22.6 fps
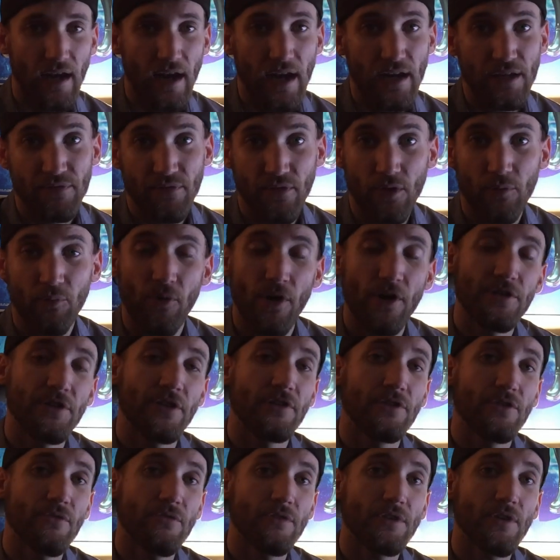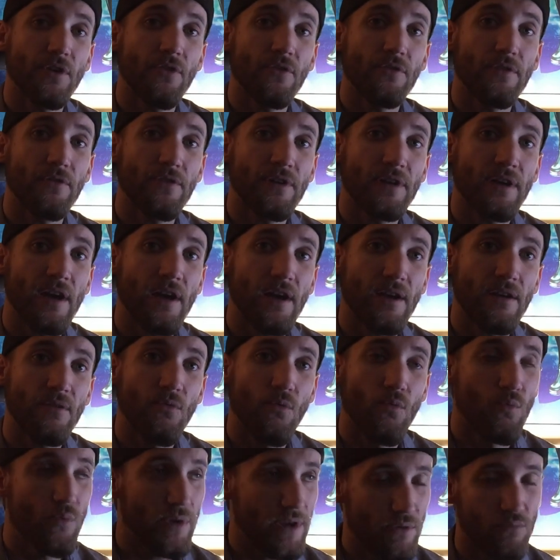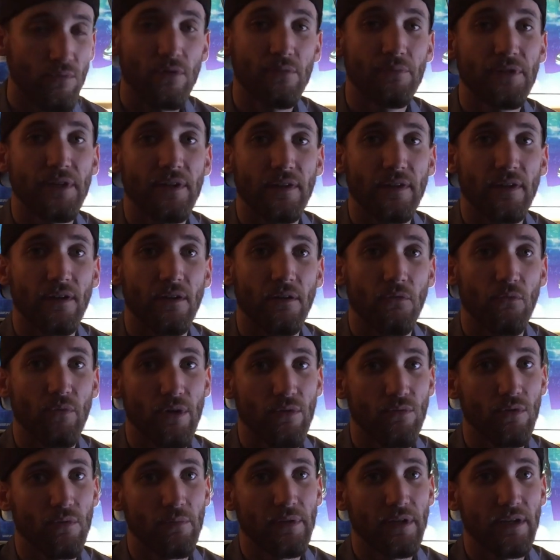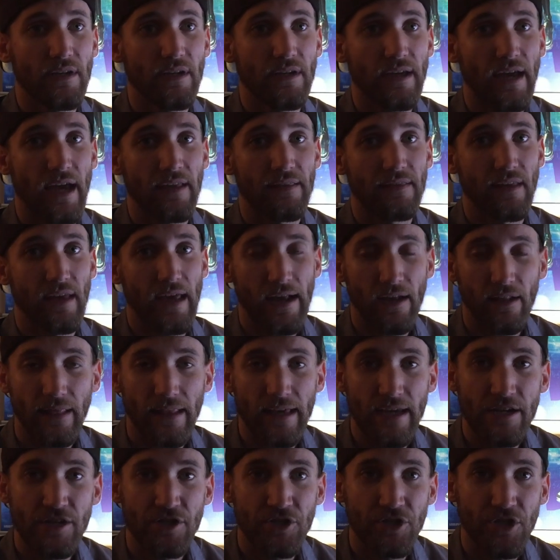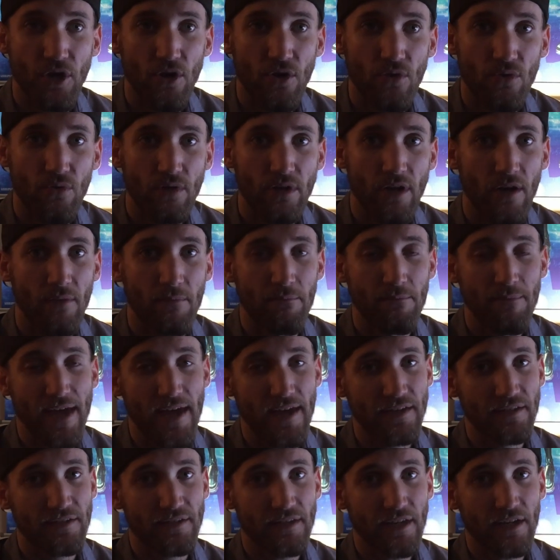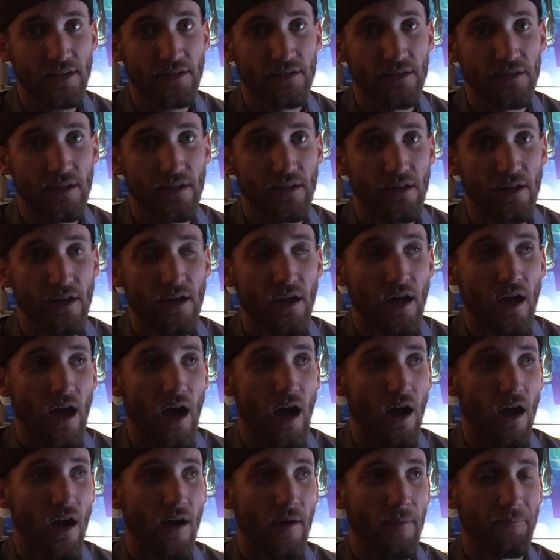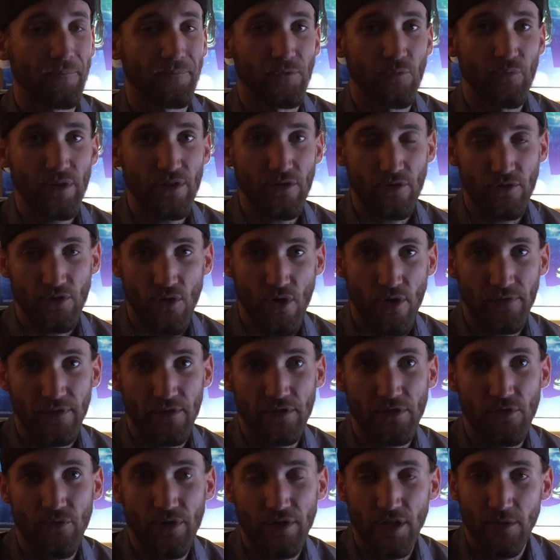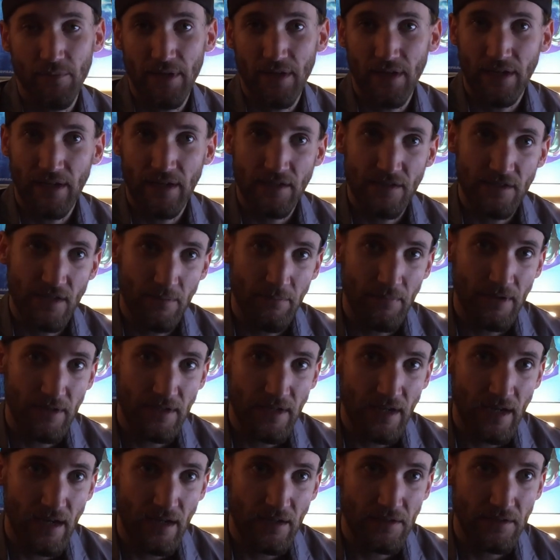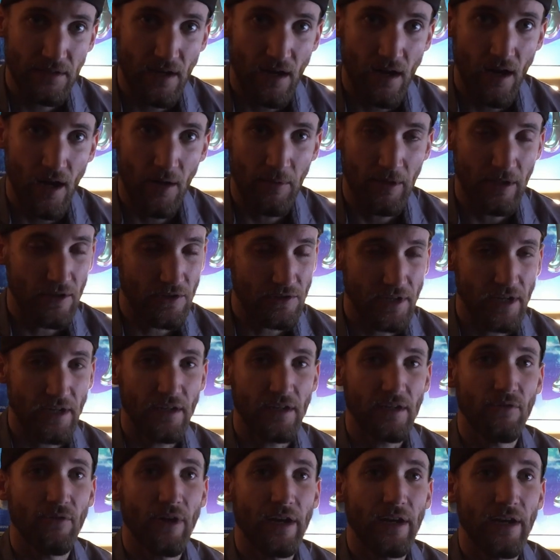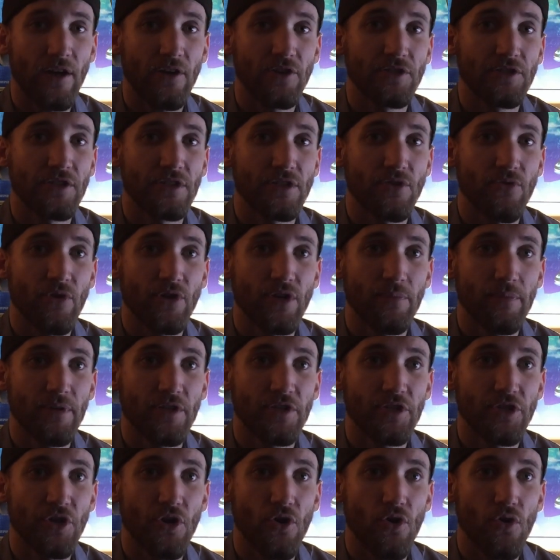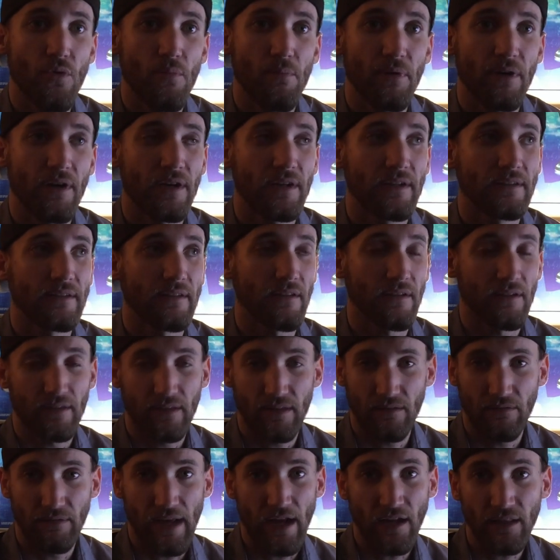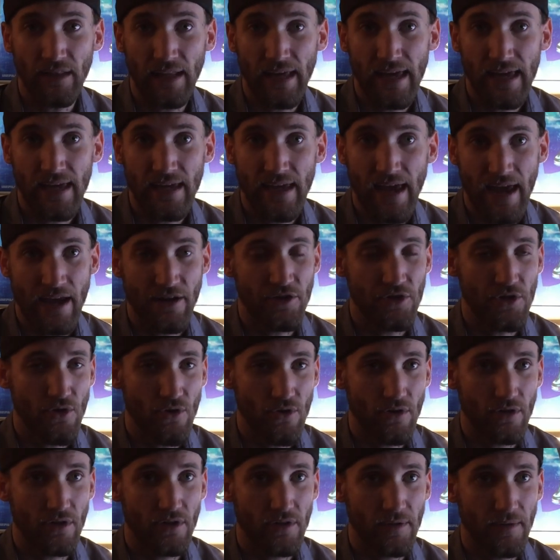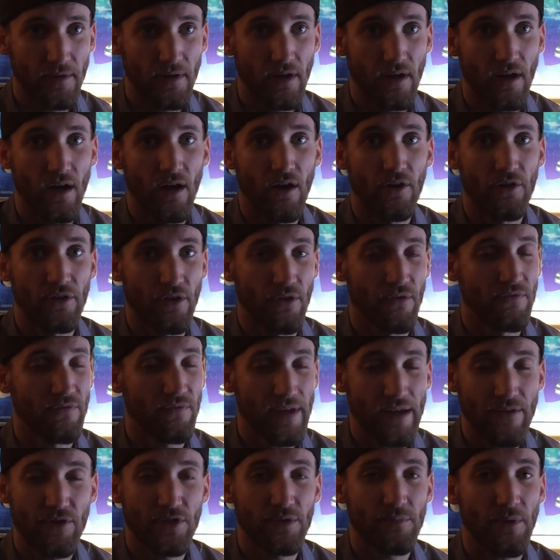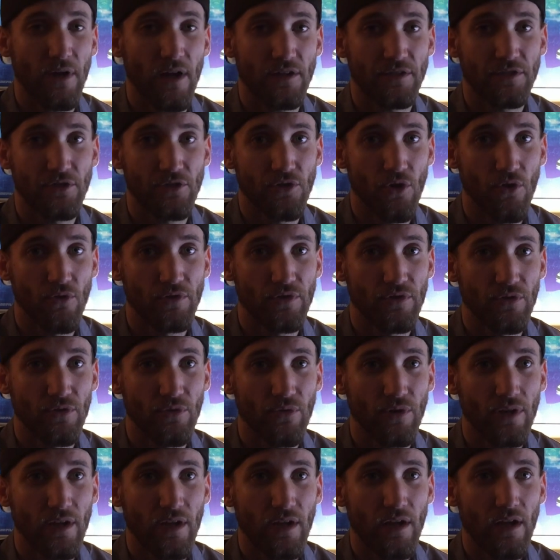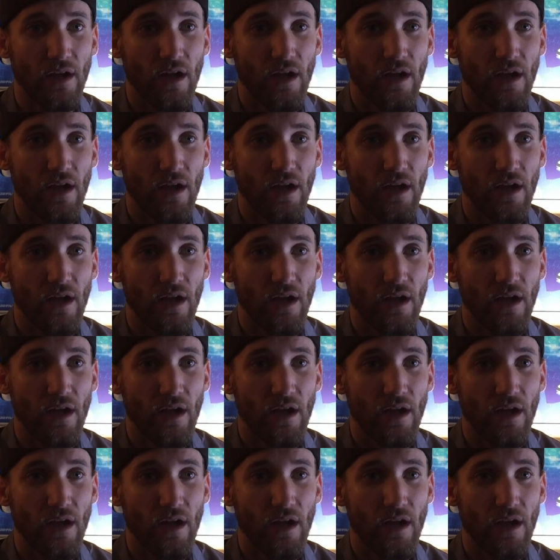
As for Project Zutto 39, we will be there. We will be at the LA show come May 6th. We don't know if there's going to be an exhibit yet. It looks like it right now it's just going to be a show, but LA and New York are their favorite spots to go to.